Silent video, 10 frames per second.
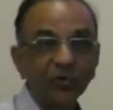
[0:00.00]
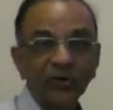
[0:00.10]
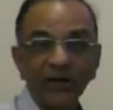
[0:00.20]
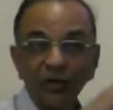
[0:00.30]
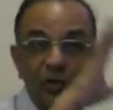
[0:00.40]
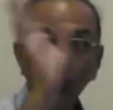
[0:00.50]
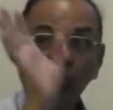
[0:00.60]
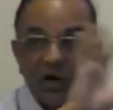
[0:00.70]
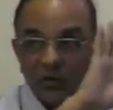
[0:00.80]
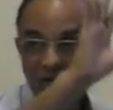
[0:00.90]
So there is
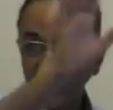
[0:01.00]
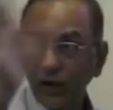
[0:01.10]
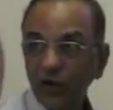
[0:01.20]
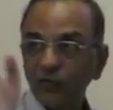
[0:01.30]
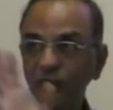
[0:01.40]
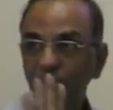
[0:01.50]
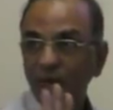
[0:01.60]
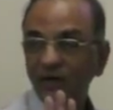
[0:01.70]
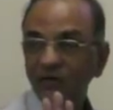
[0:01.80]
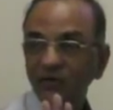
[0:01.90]
no doubt in any of your
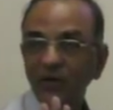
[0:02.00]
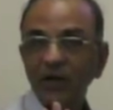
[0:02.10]
minds